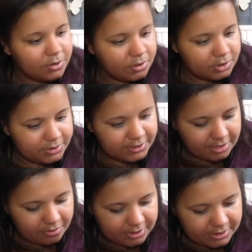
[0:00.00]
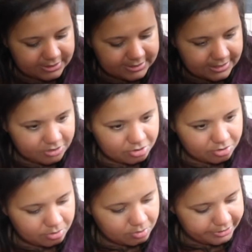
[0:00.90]
called Sacred
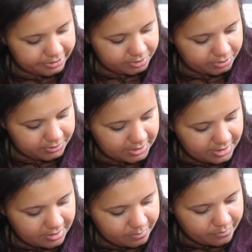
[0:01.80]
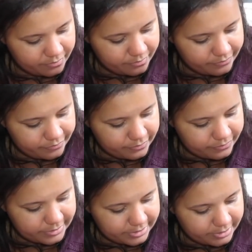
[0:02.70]
Essential Oils
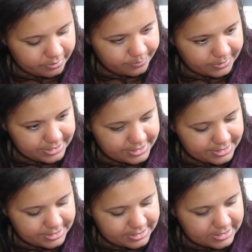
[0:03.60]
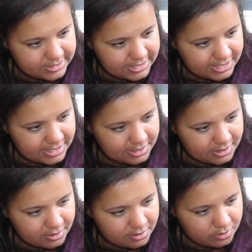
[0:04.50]
by
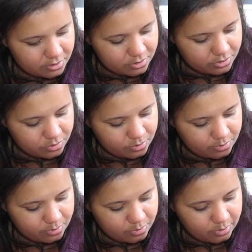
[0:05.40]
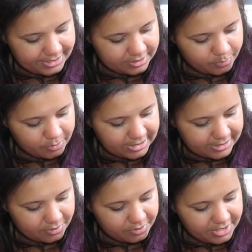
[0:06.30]
Claire Waite
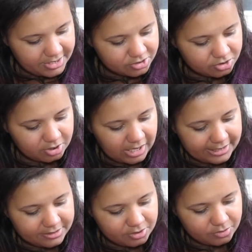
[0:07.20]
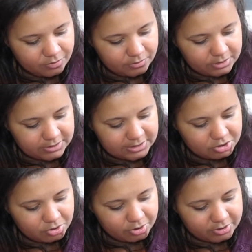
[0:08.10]
Brown. It's your guide to 50
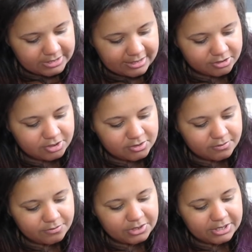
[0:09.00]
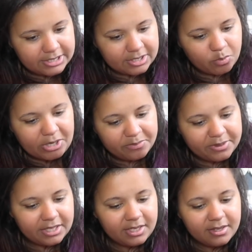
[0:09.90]
essential oils and how to use them for healing and
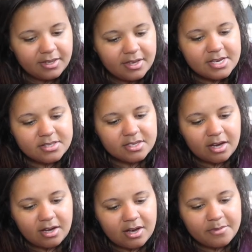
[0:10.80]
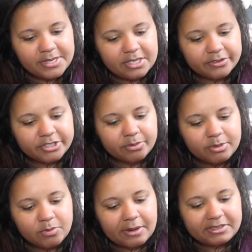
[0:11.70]
well-being. The RRP on this
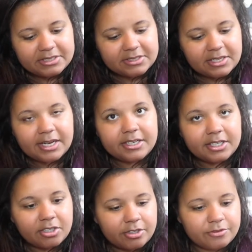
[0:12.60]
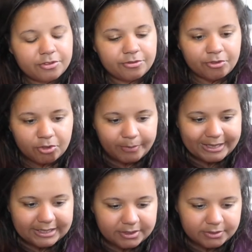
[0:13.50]
was £12.99. I got it for
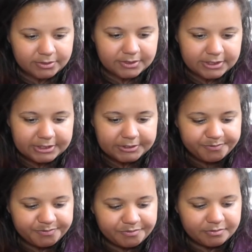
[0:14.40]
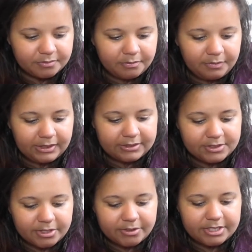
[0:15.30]
£4. And
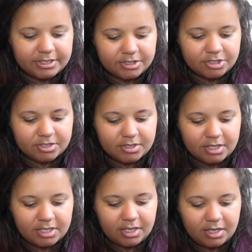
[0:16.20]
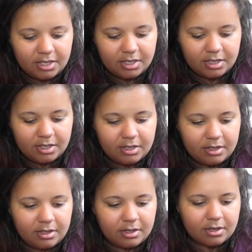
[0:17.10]
so it's just a
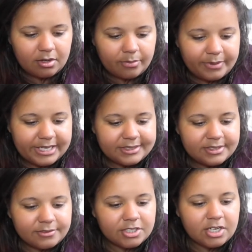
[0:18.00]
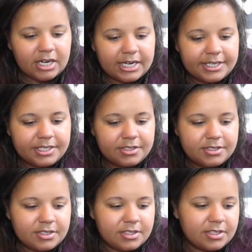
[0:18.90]
comprehensive guide,